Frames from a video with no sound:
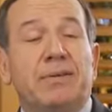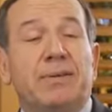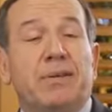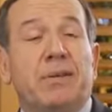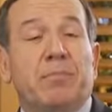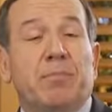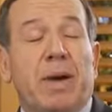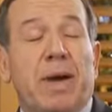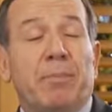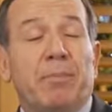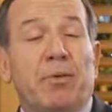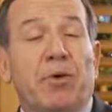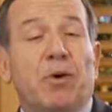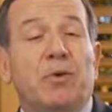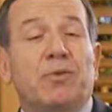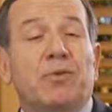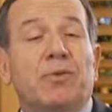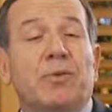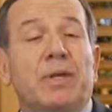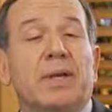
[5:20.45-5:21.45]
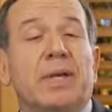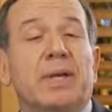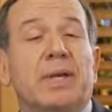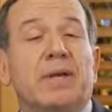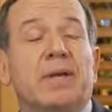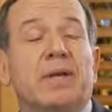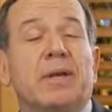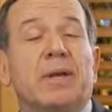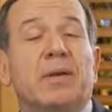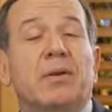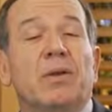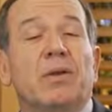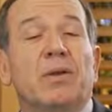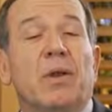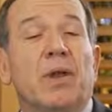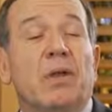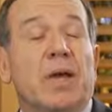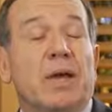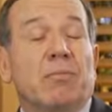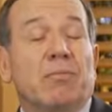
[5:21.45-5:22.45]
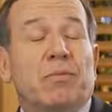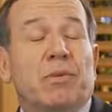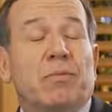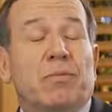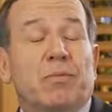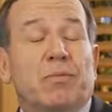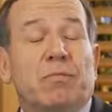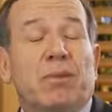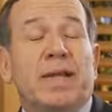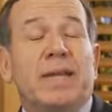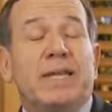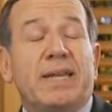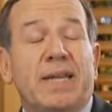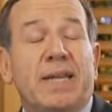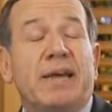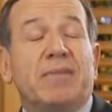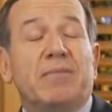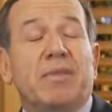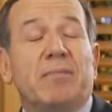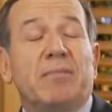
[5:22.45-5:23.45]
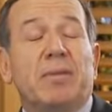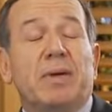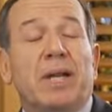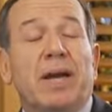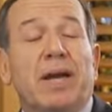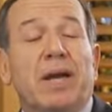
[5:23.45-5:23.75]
I personally, there were plenty of them, but